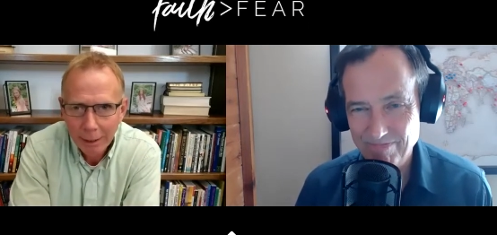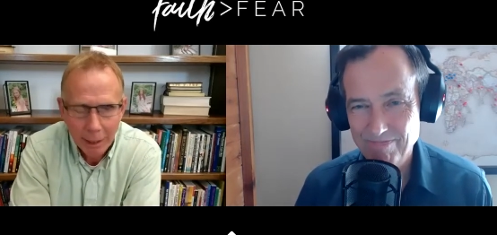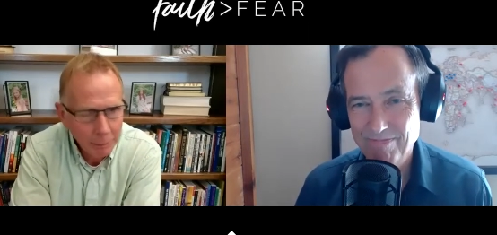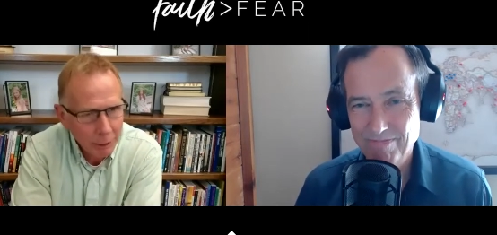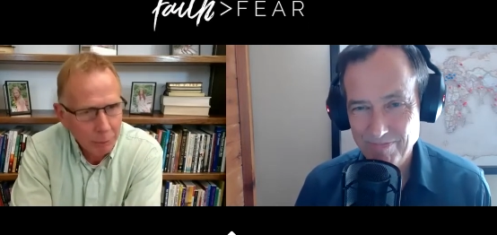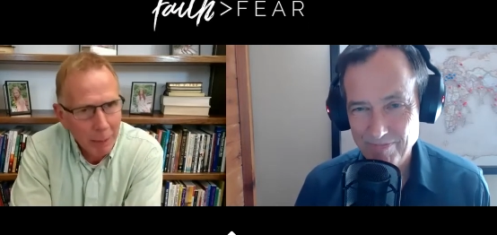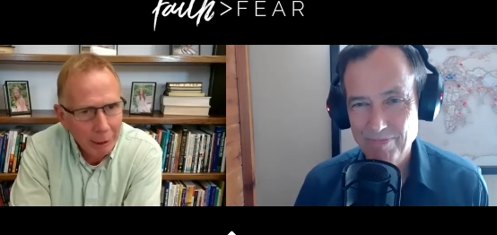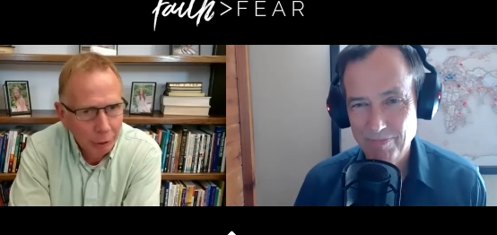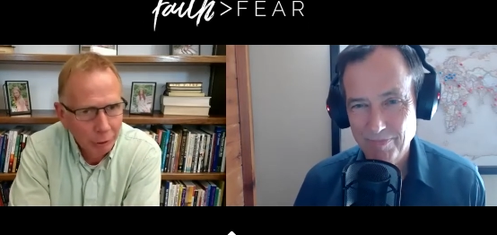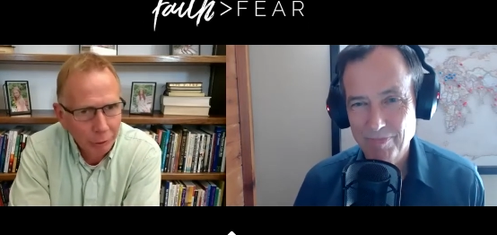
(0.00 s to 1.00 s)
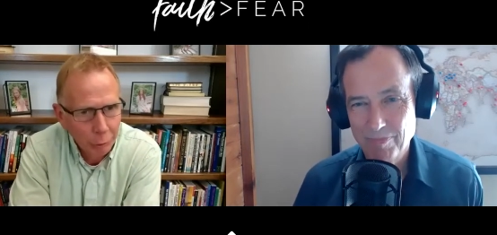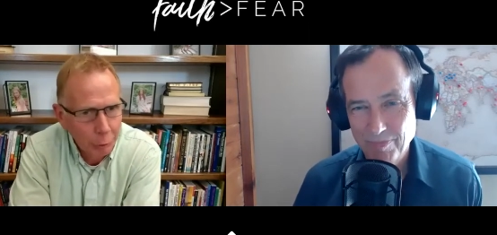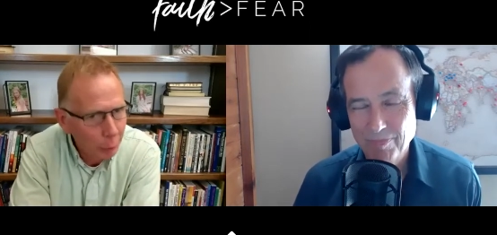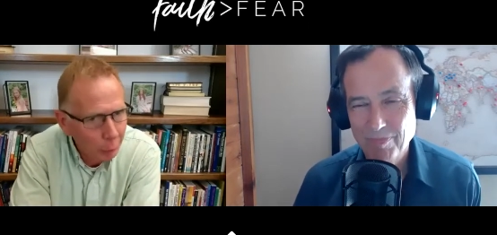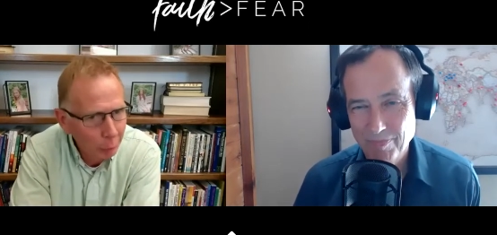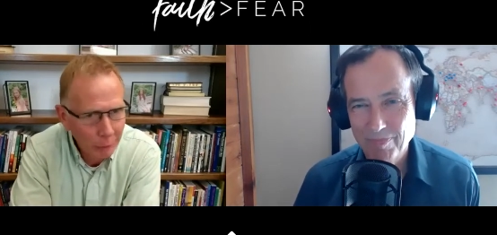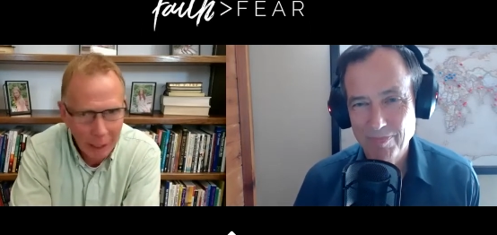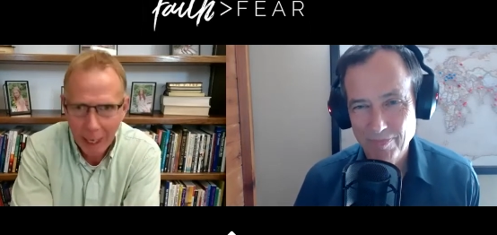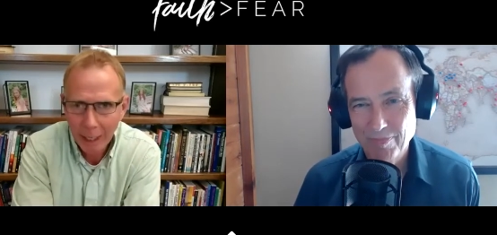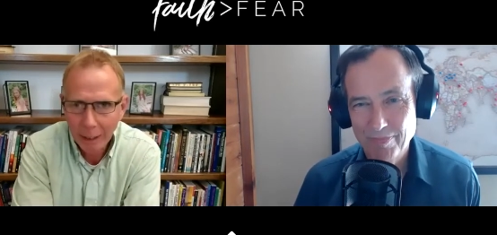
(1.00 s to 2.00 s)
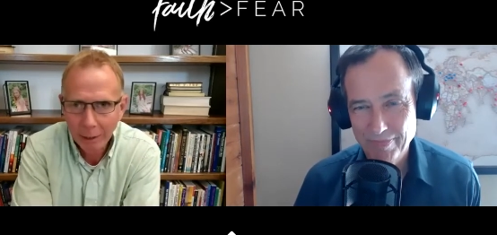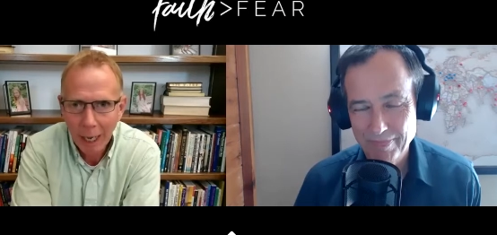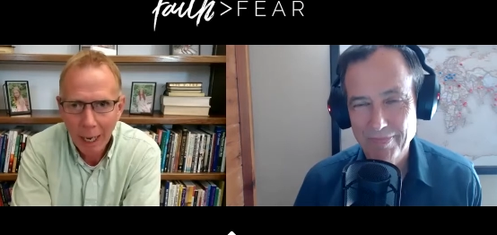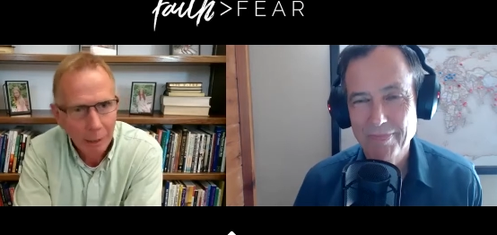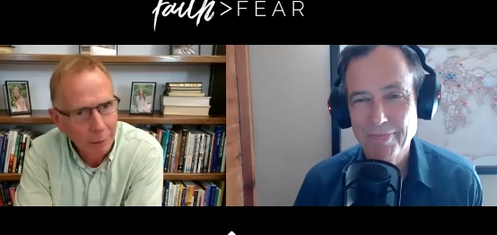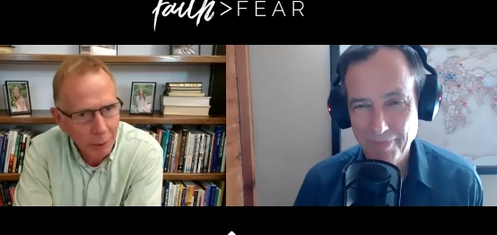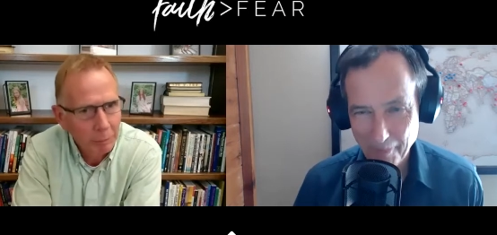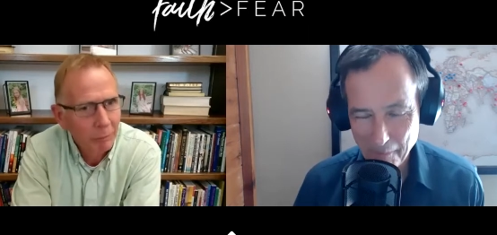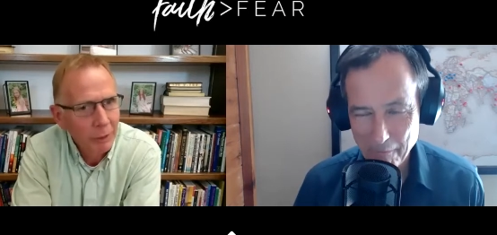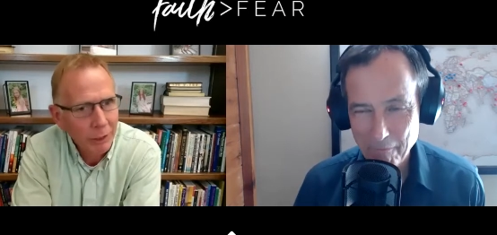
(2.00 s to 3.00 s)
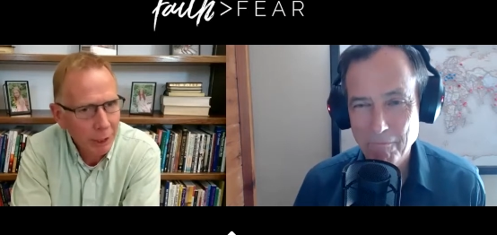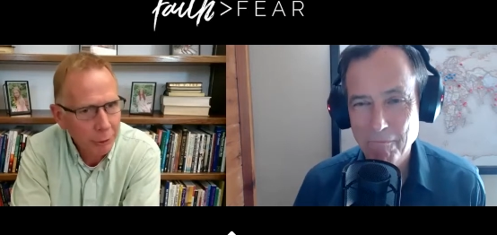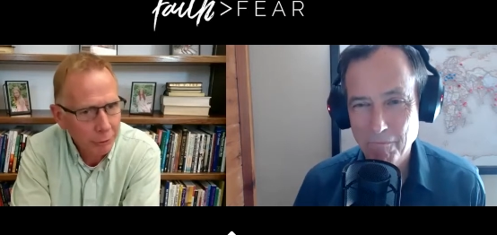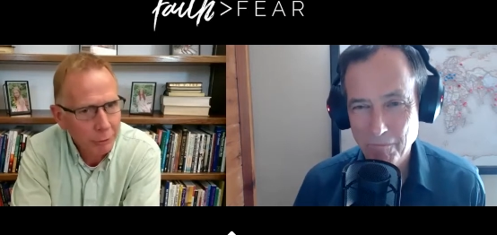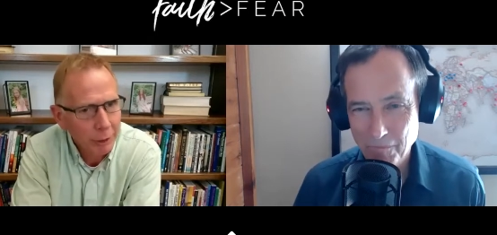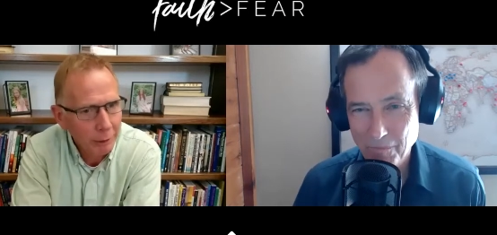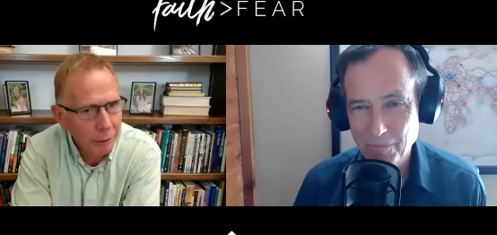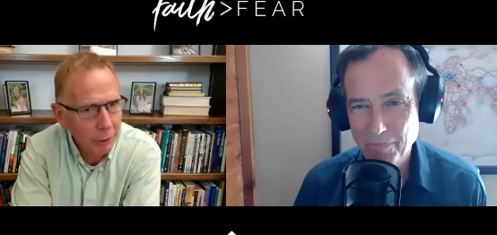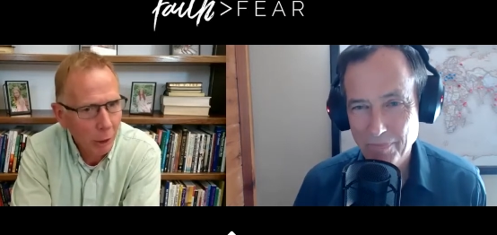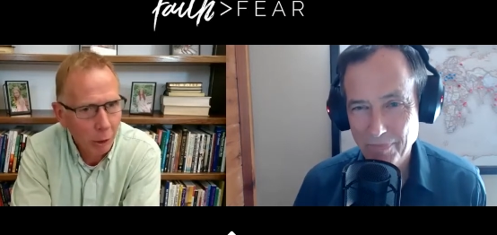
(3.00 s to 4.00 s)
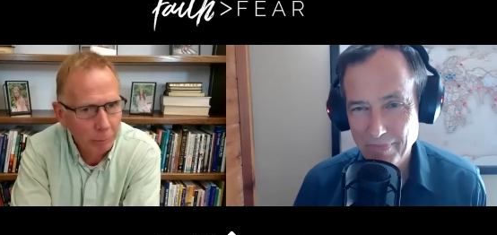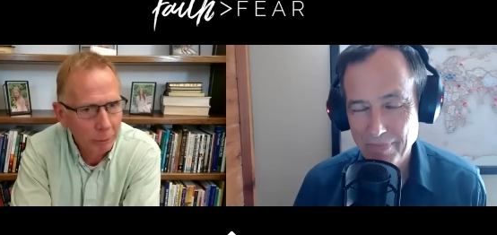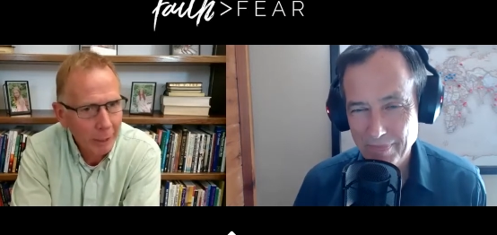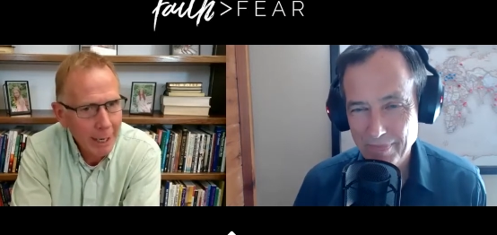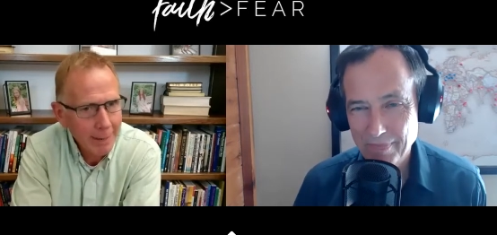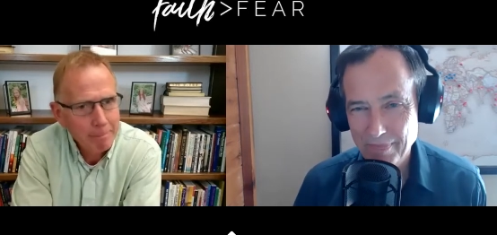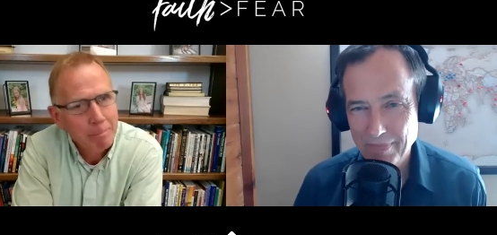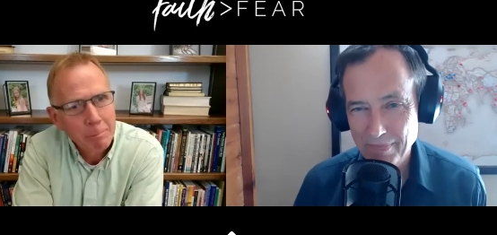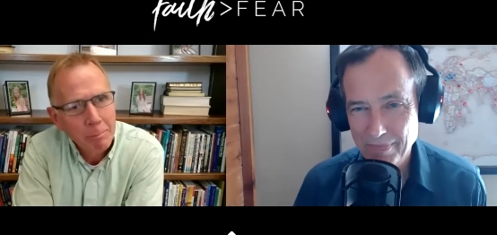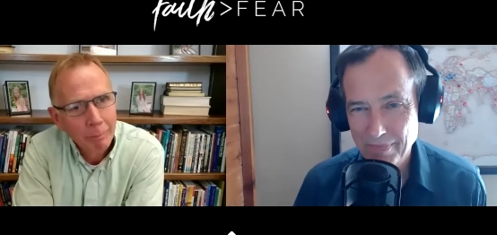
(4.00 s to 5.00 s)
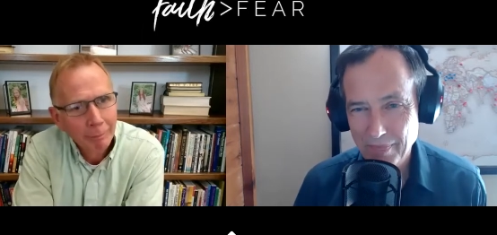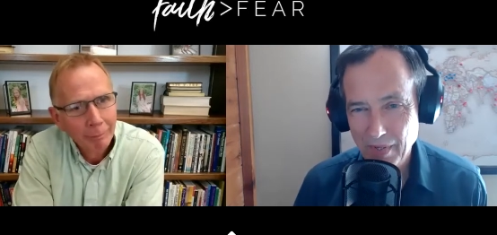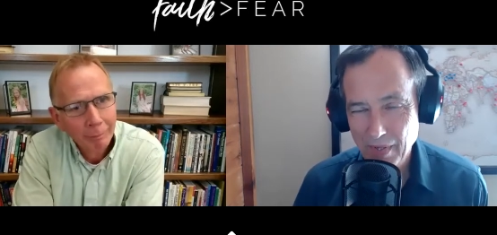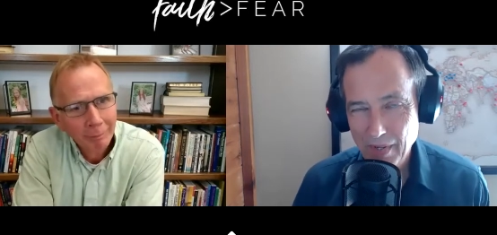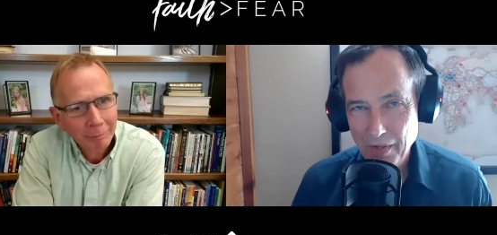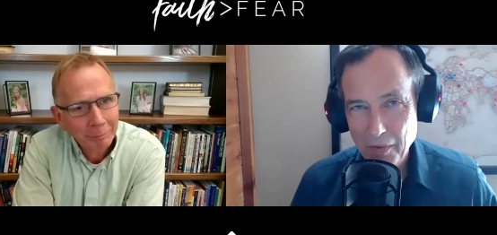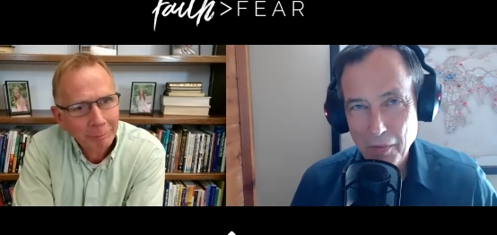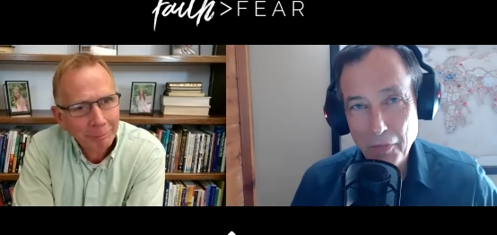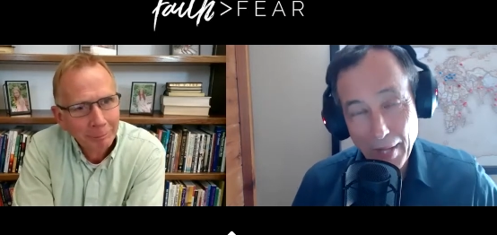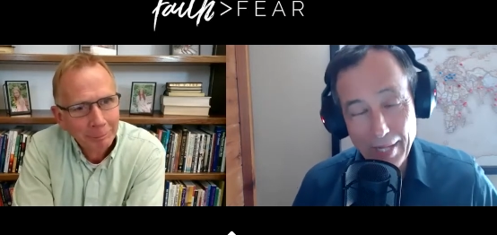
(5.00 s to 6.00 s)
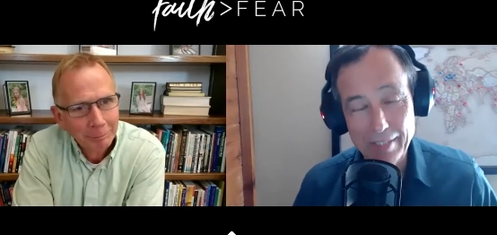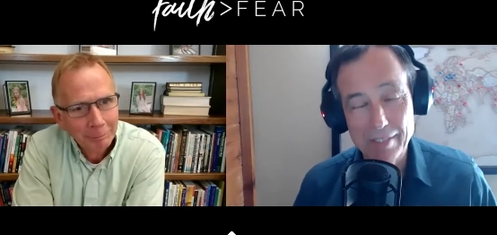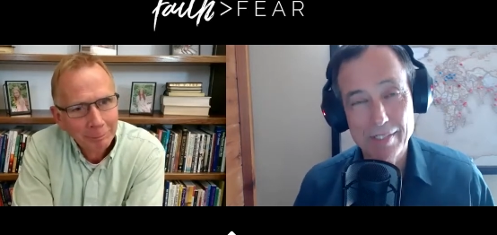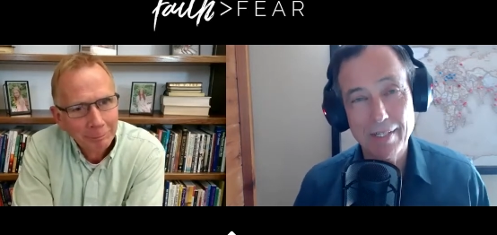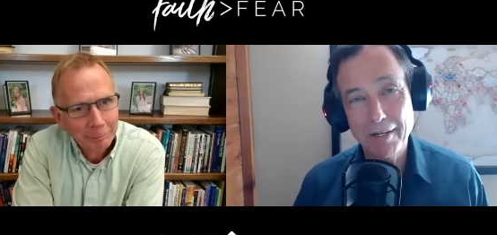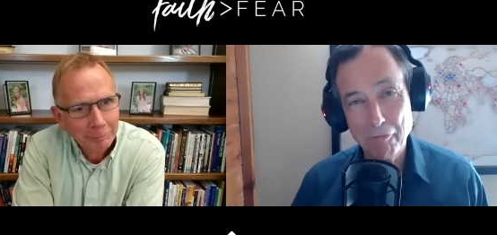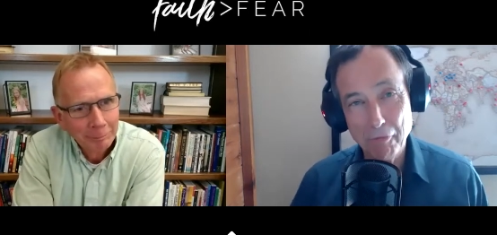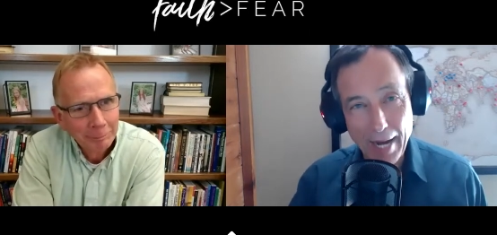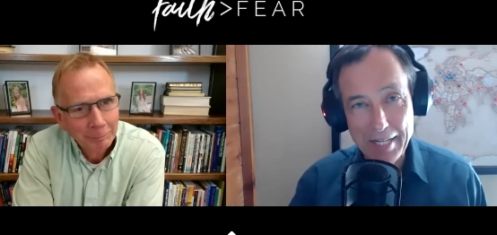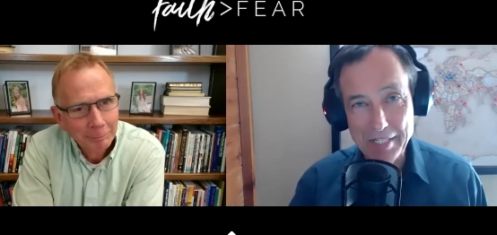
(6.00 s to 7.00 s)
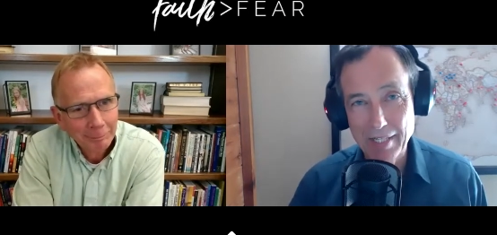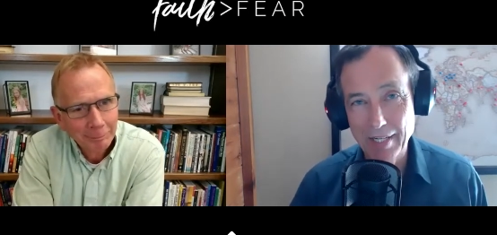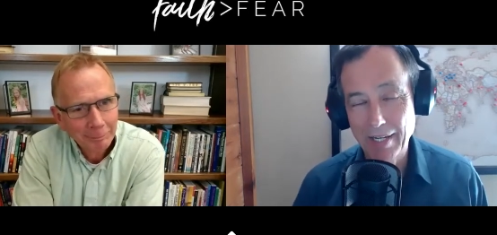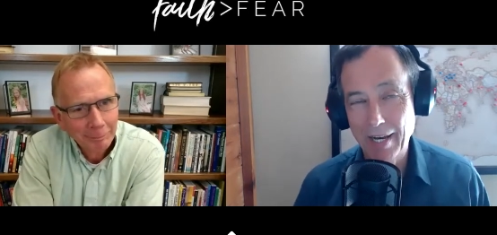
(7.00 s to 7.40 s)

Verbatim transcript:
Speaker 1: team expansion do and some of its history and scope, okay?
Speaker 2: Well, thanks uh, for asking.